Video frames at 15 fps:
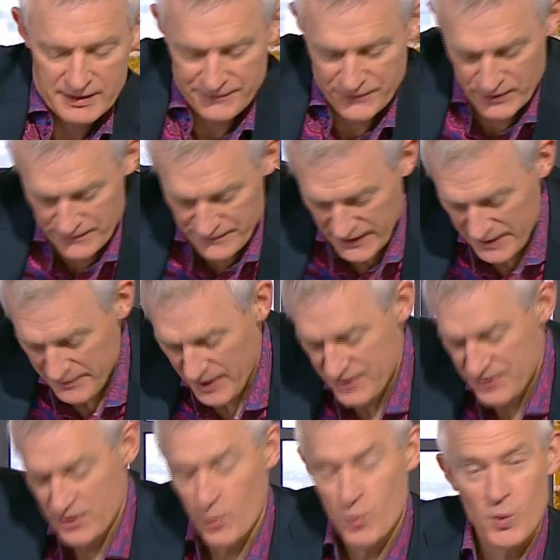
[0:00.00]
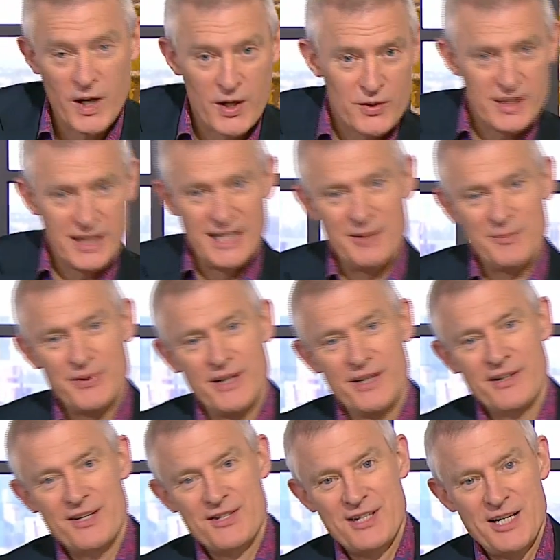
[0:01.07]
forward very much to Woke in
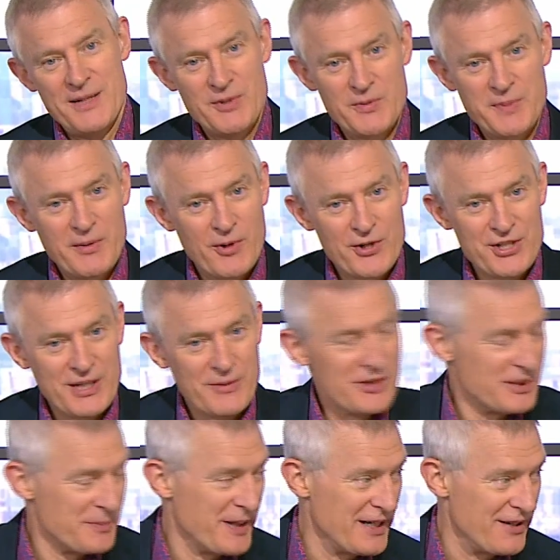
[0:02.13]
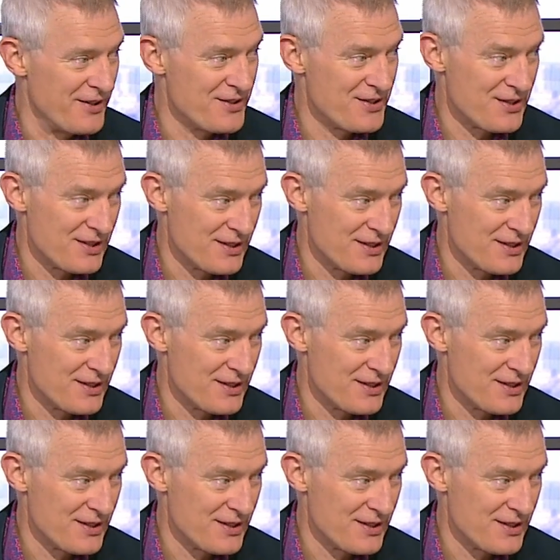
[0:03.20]
Progress. I hope you'll be watching it with your parents.